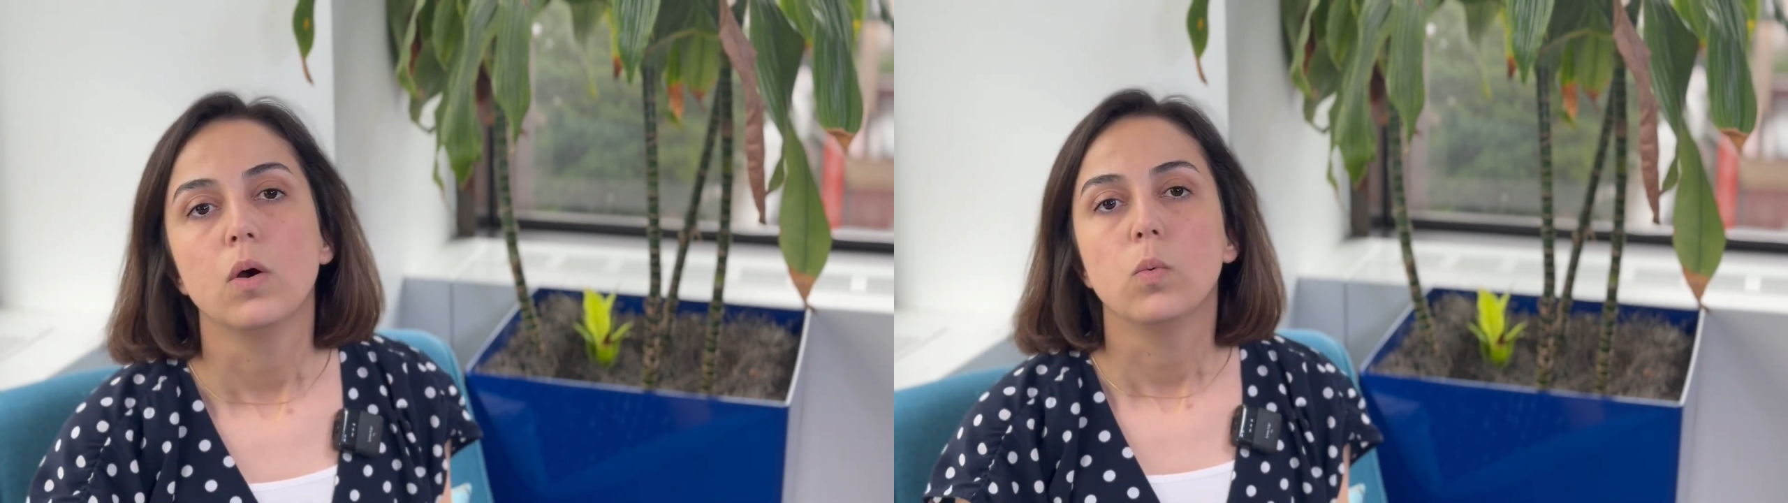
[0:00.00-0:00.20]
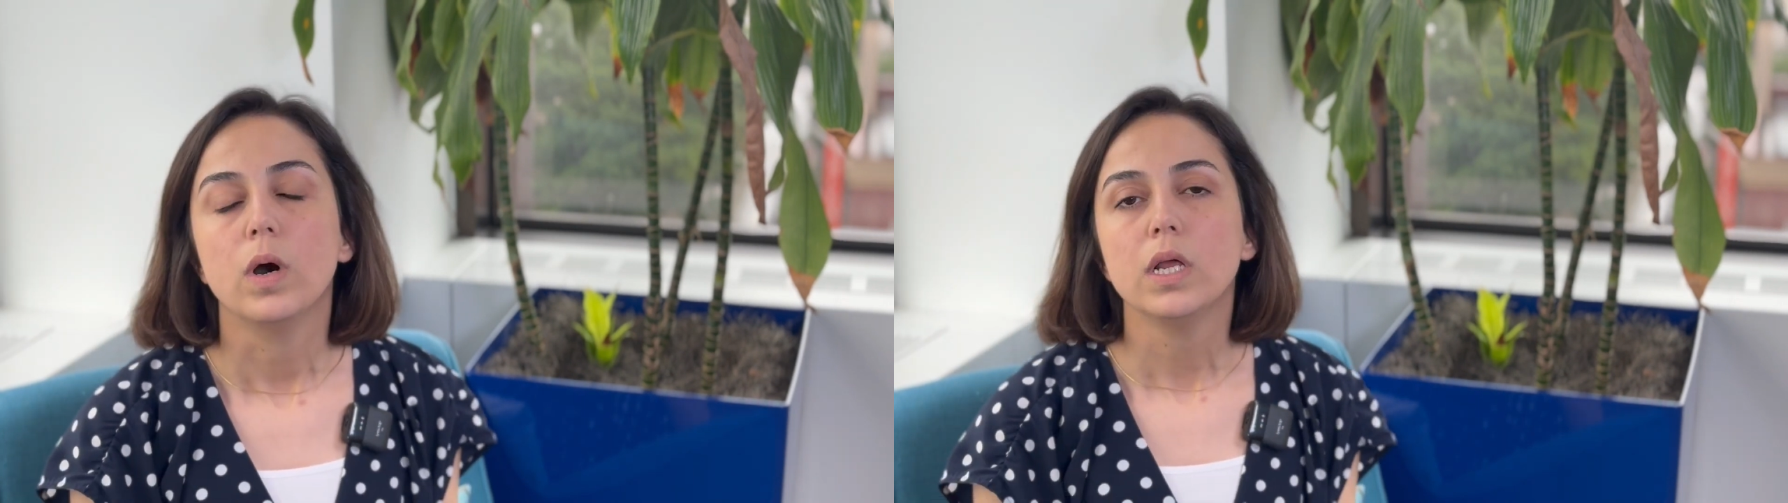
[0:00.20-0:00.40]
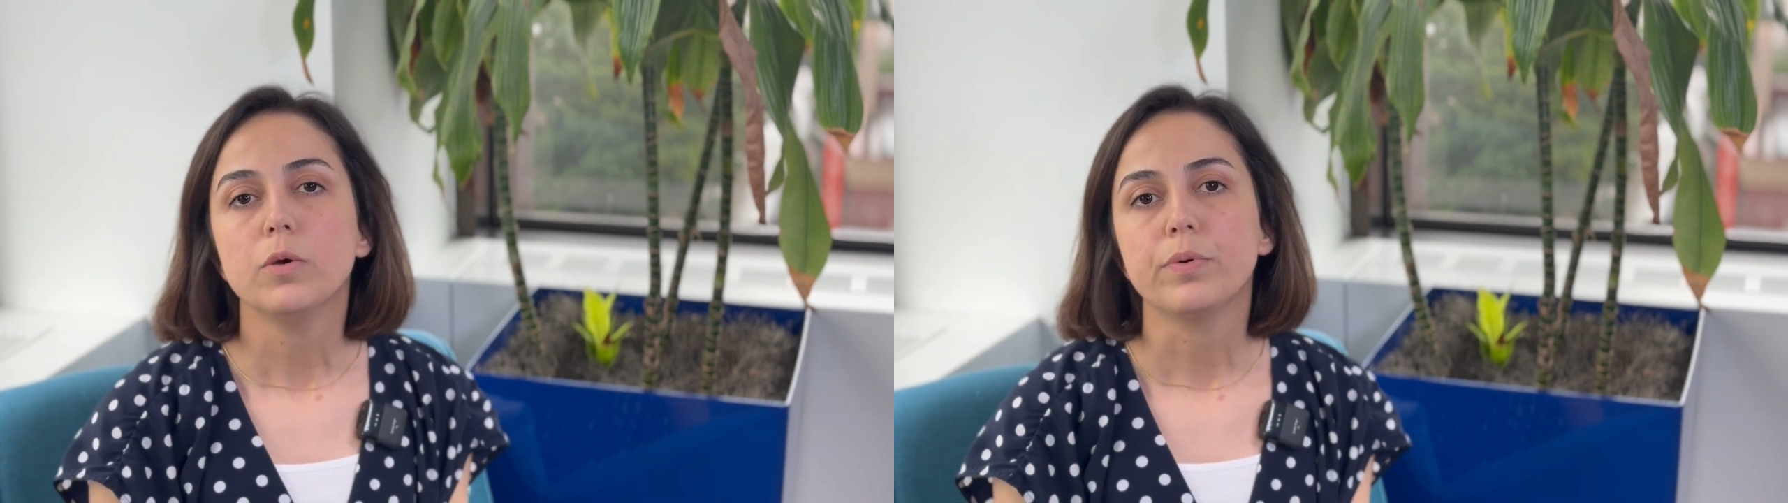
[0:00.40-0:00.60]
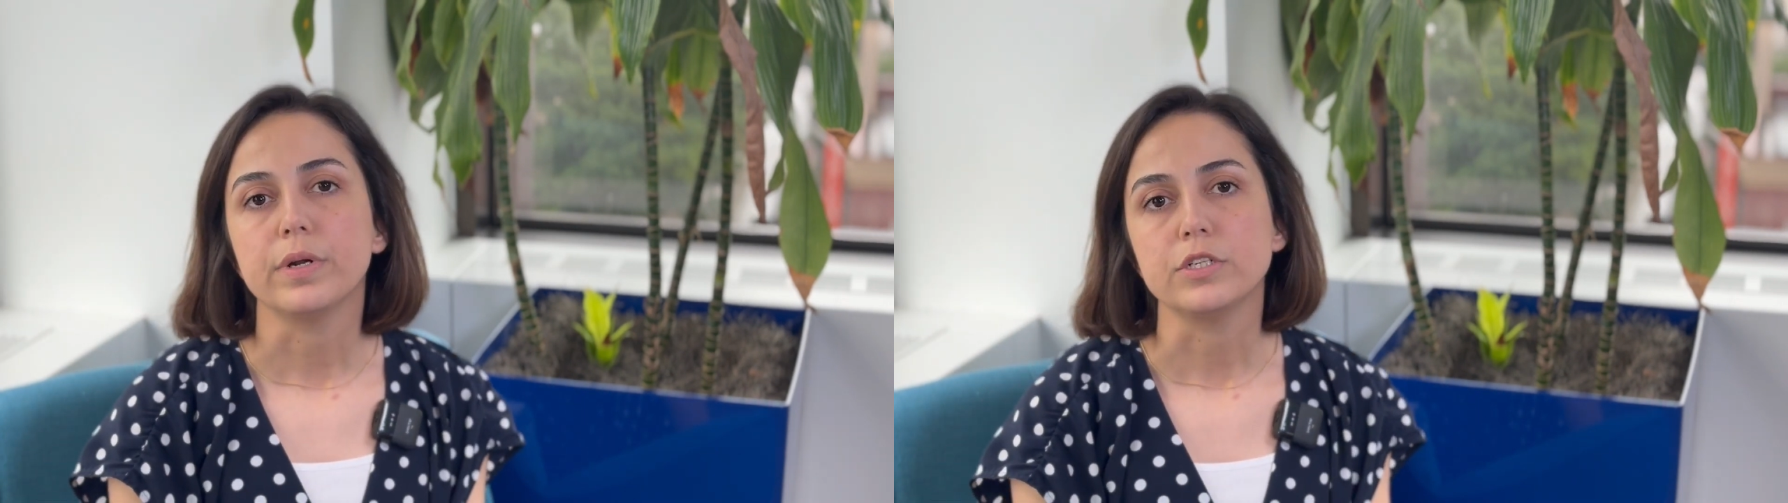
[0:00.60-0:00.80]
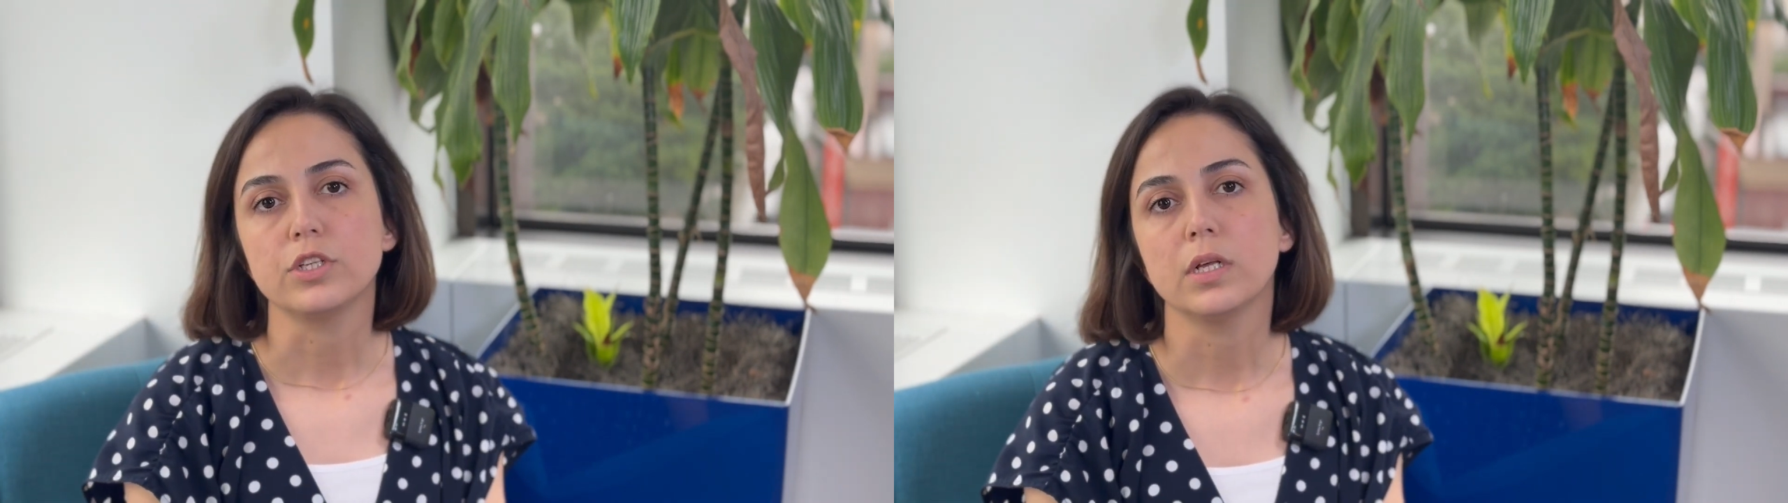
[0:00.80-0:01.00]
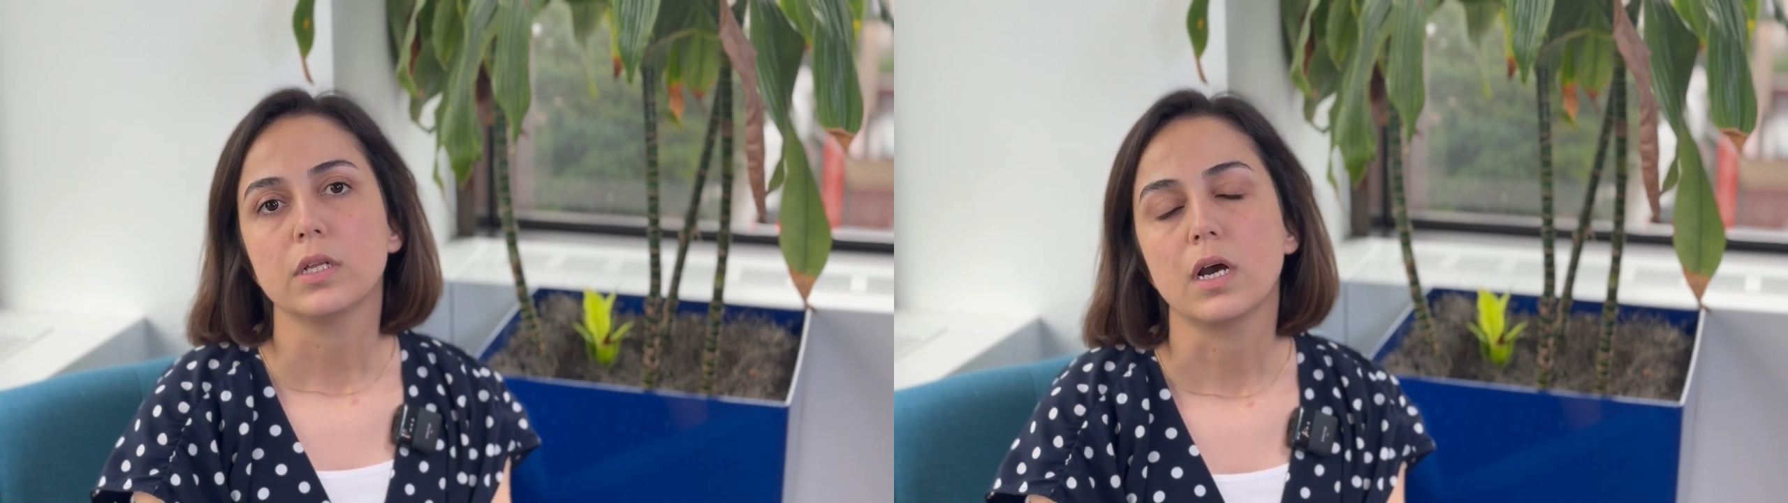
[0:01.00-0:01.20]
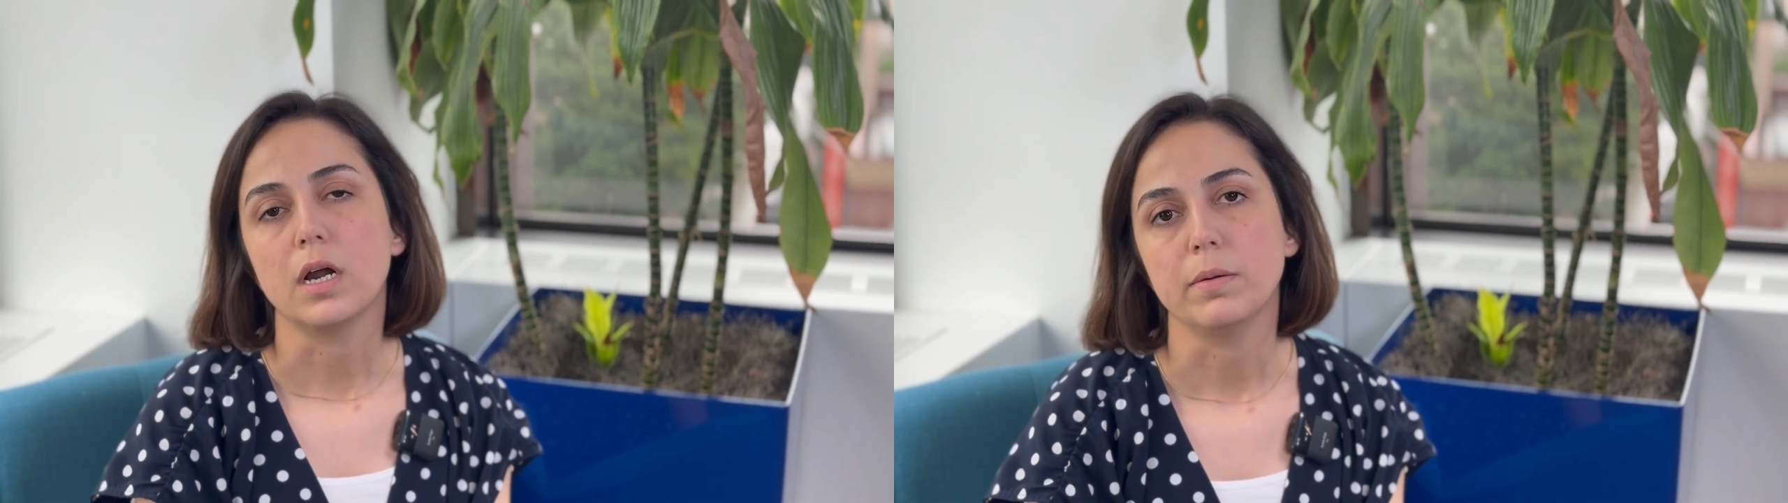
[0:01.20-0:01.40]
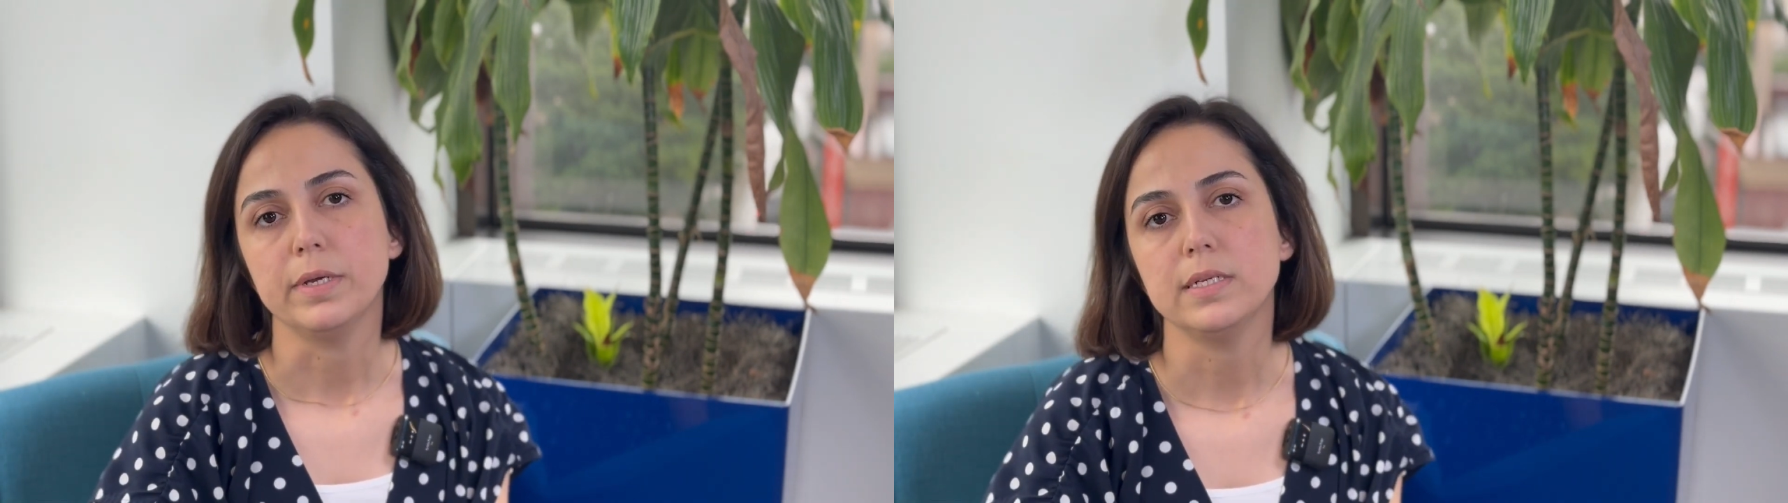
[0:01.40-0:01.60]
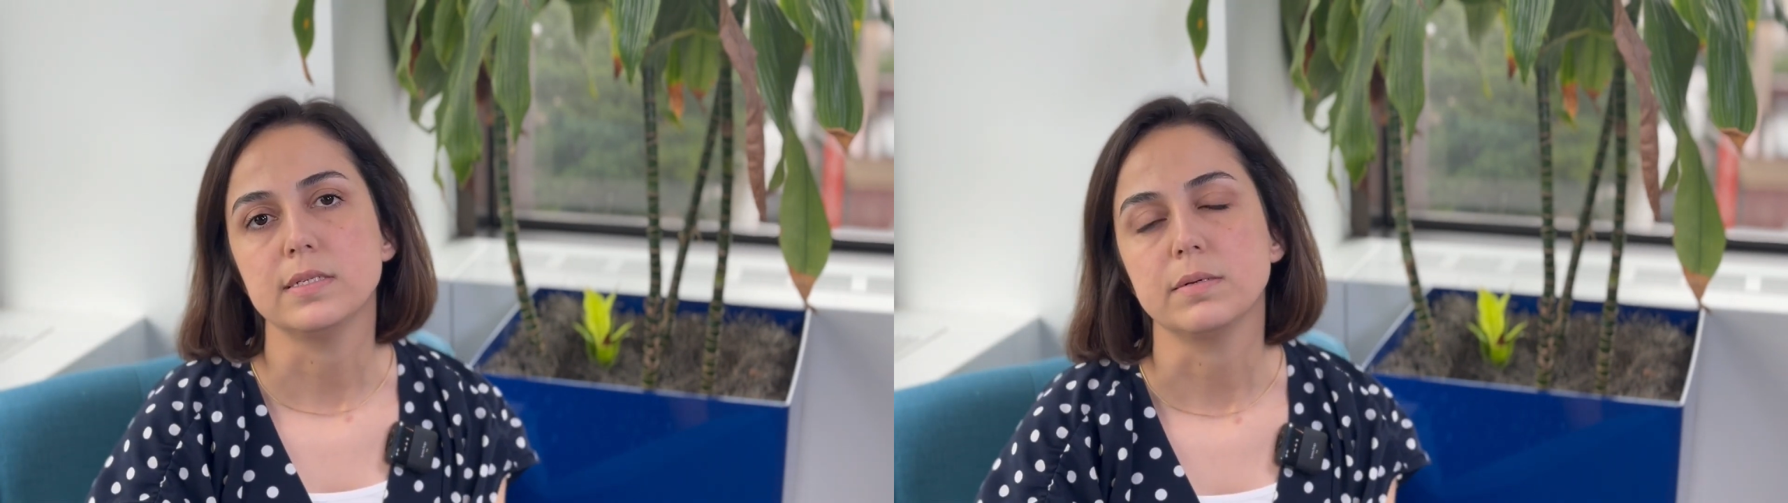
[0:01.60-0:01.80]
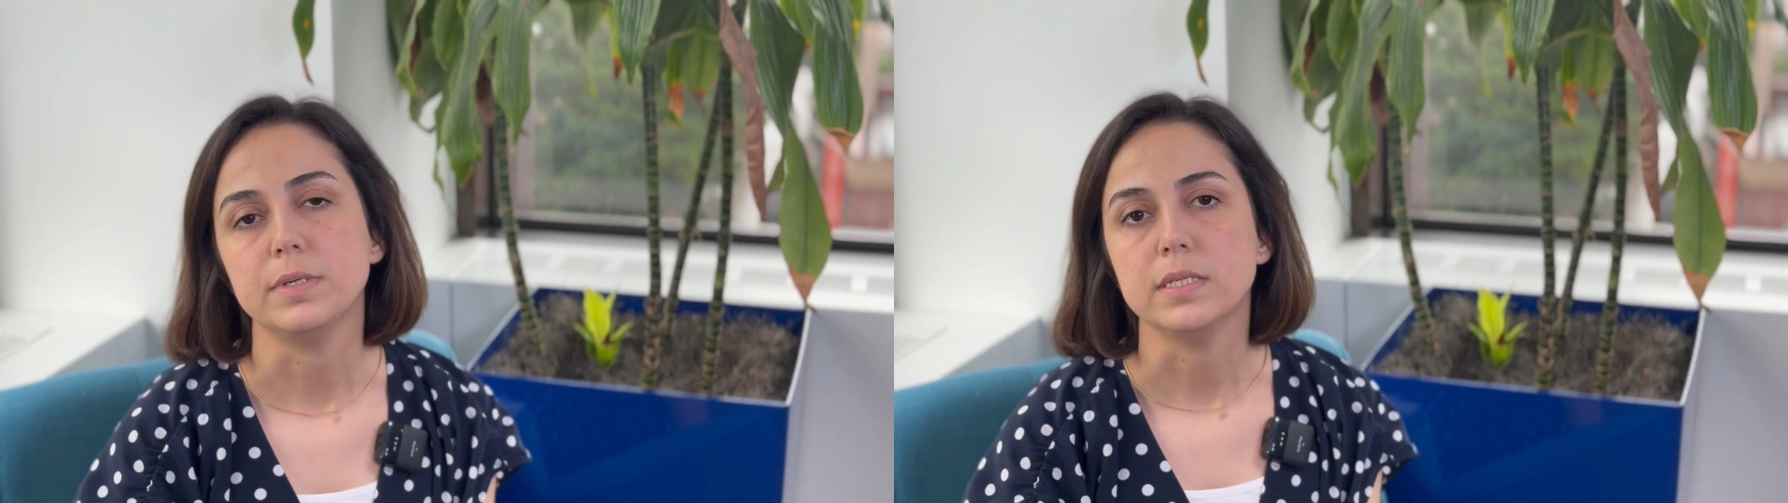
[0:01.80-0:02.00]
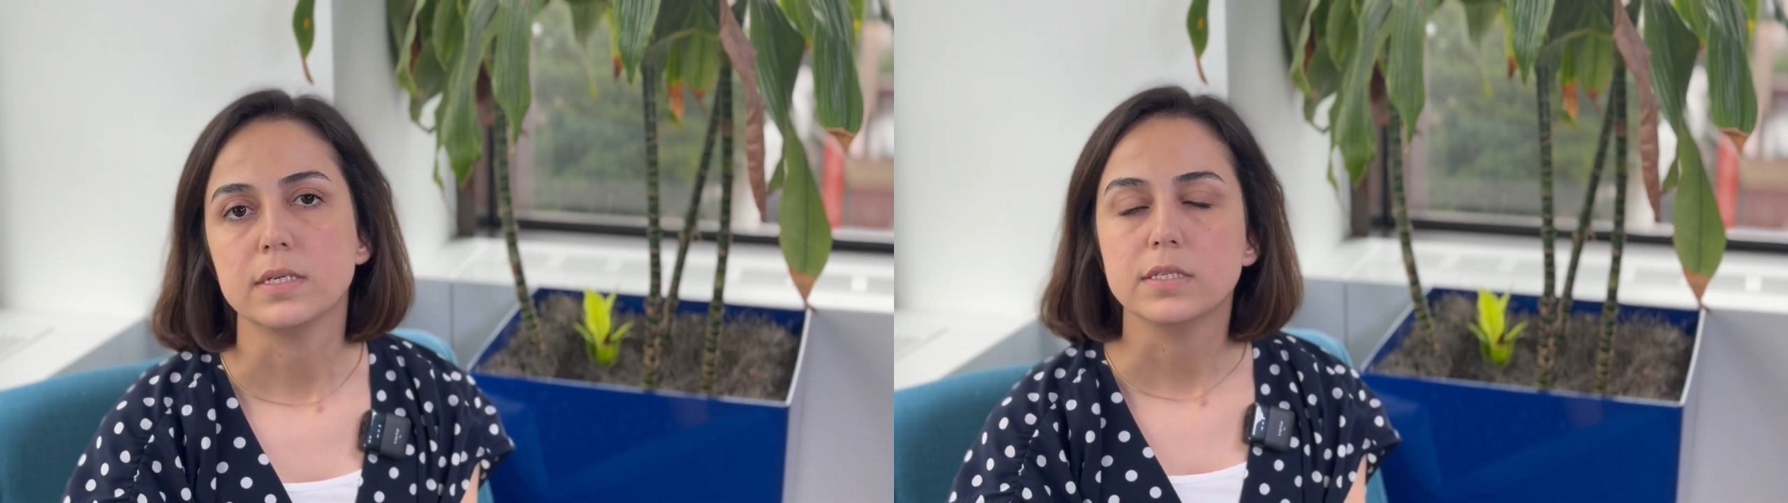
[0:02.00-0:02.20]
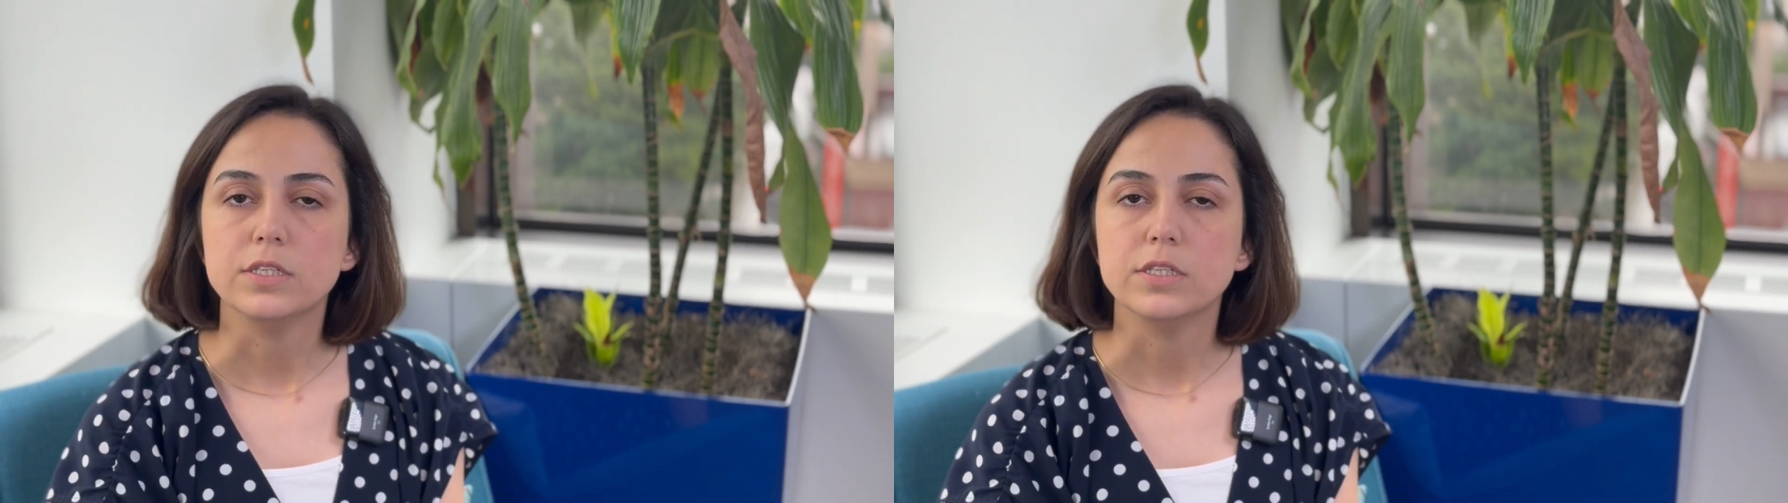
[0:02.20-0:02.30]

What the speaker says: While operational carbon is emitted